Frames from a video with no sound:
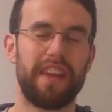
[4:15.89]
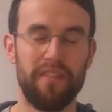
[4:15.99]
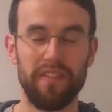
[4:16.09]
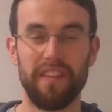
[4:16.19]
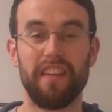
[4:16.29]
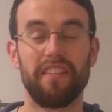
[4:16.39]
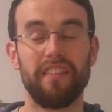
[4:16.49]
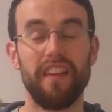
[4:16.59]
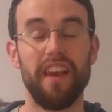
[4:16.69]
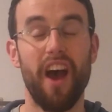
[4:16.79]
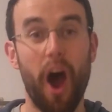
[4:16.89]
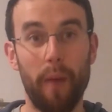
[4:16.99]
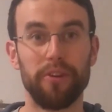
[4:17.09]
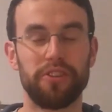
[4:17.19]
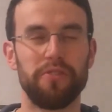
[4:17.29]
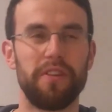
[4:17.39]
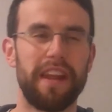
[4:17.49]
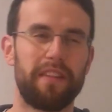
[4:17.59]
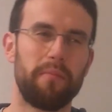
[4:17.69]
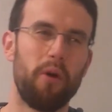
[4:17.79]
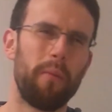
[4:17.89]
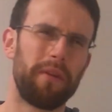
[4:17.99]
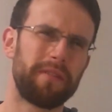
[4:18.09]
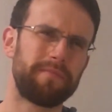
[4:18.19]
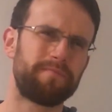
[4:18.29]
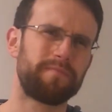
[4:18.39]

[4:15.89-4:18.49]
given this opportunity at the moment.